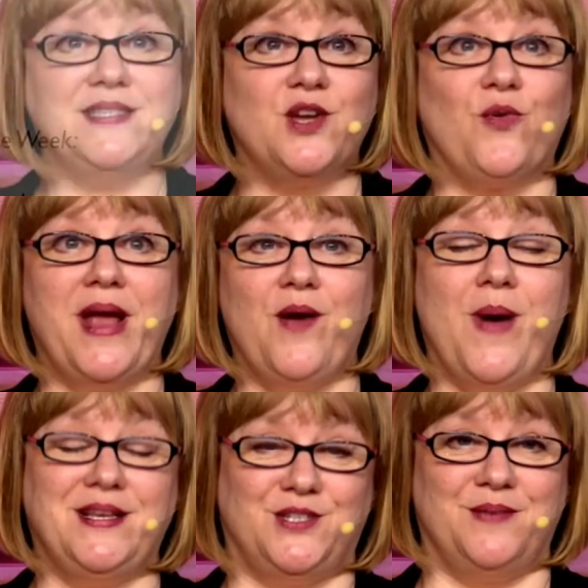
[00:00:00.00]
great
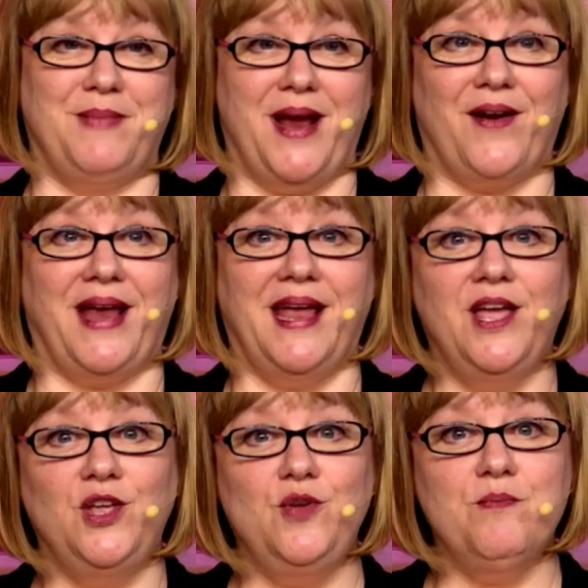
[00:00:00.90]
question, Mary.
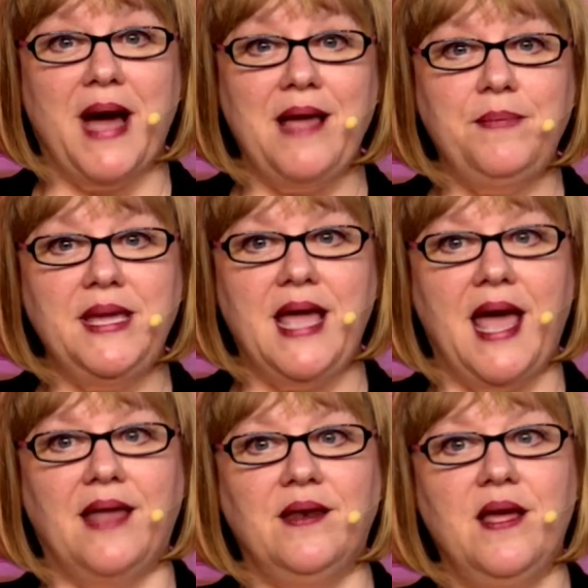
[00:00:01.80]
You might
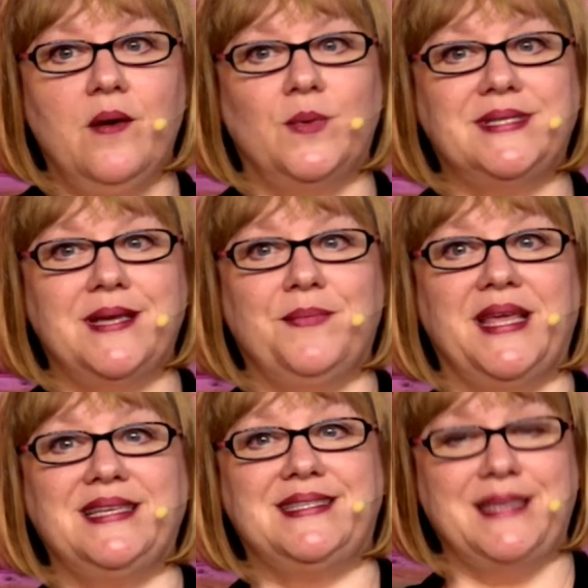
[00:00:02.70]
begin with
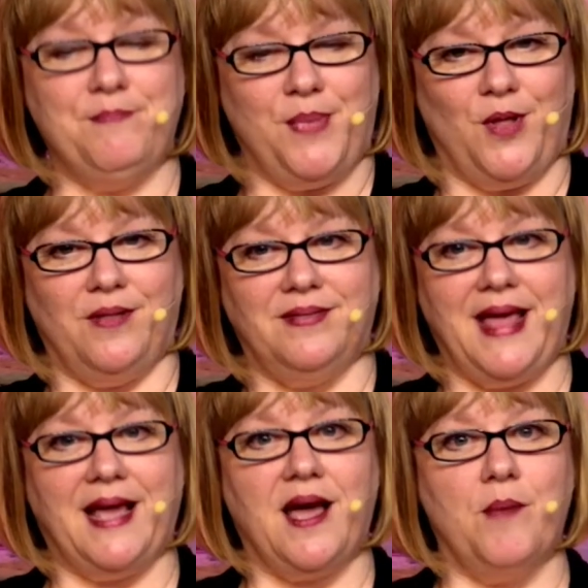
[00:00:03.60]
something simple,
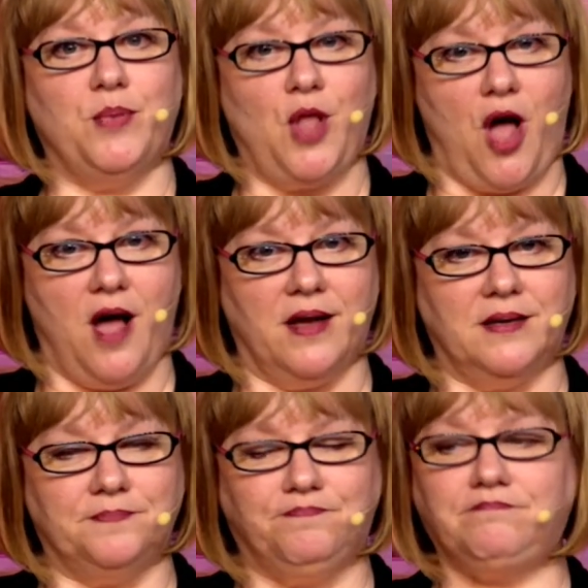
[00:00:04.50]
like a blog.
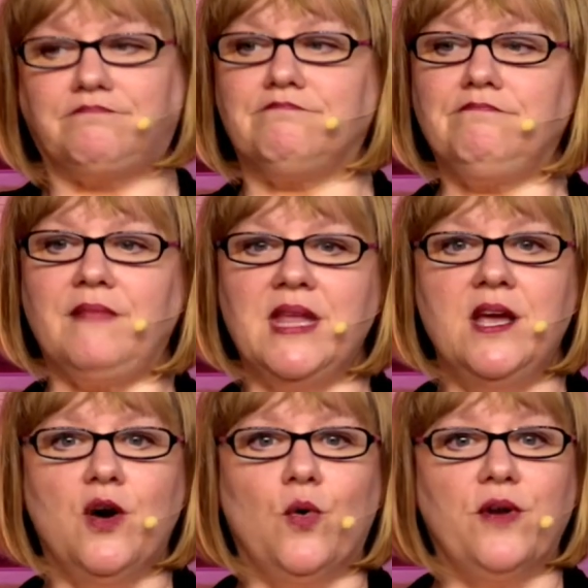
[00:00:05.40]

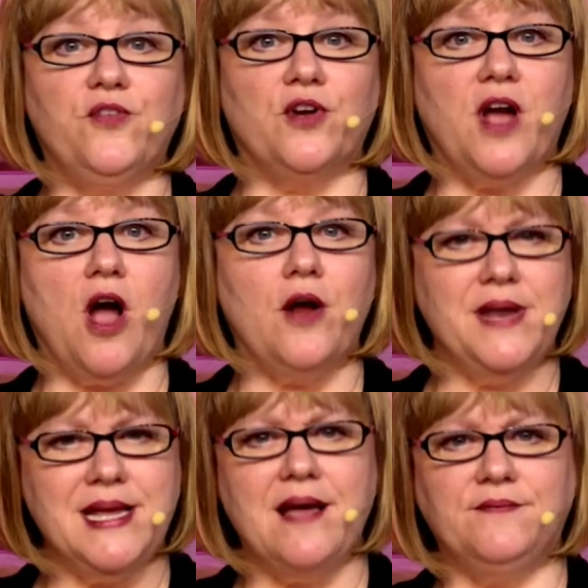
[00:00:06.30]
Or if you're
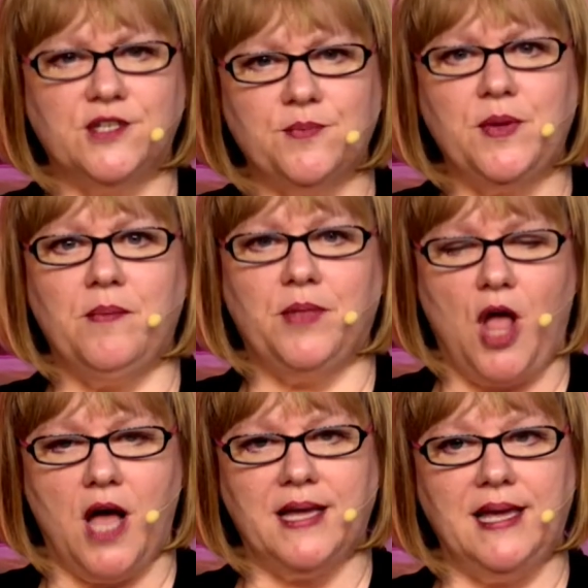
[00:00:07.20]
already comfortable
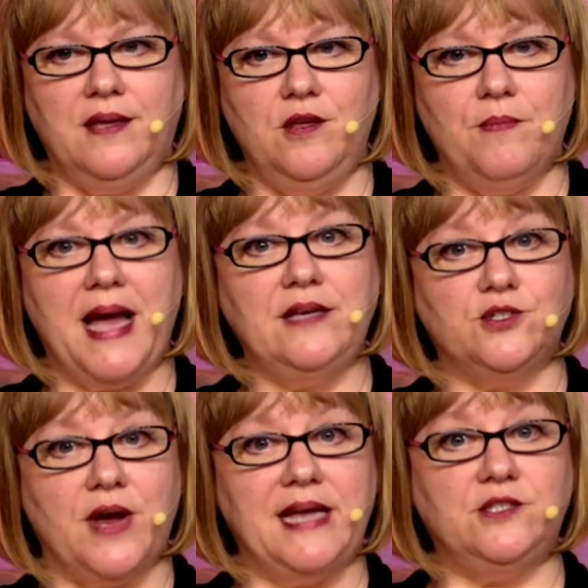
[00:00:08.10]
blogging, you might
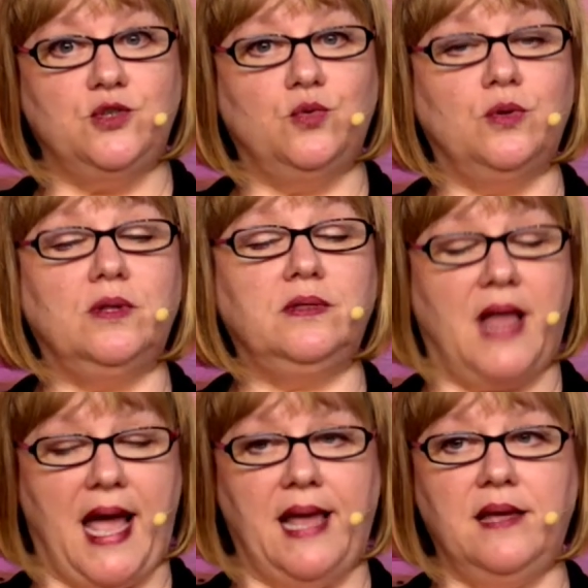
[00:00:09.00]
try a tool
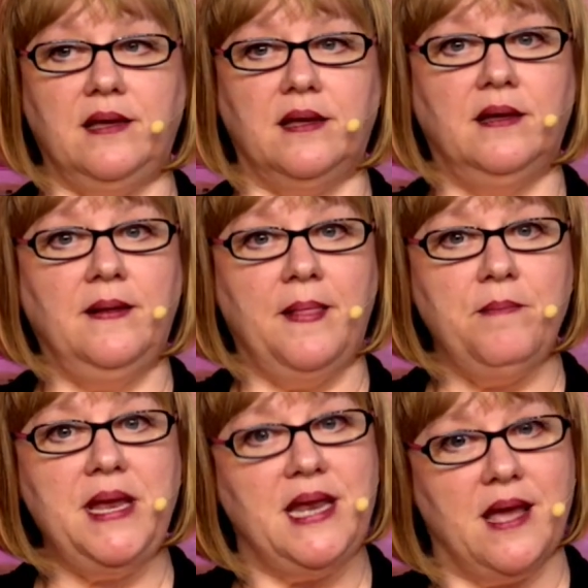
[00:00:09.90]
like
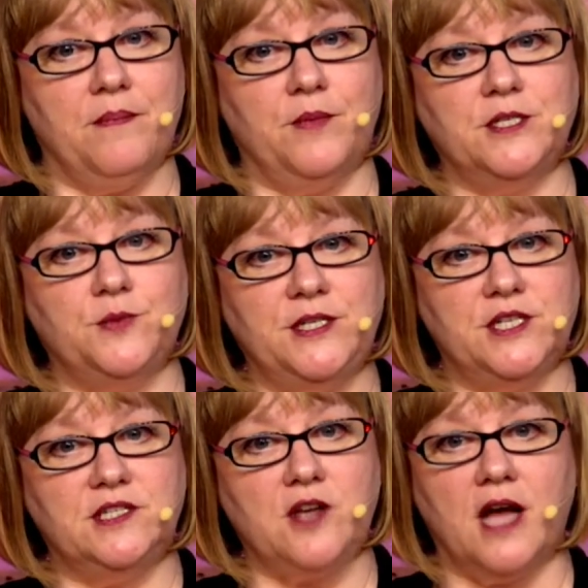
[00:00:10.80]
Medium, which we
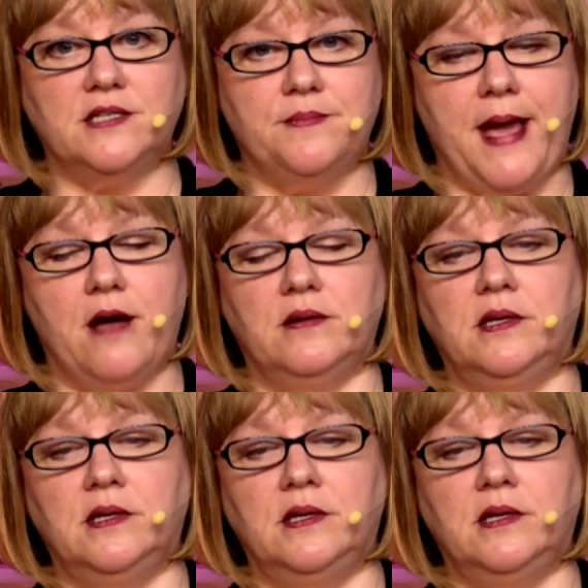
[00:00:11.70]
just talked about.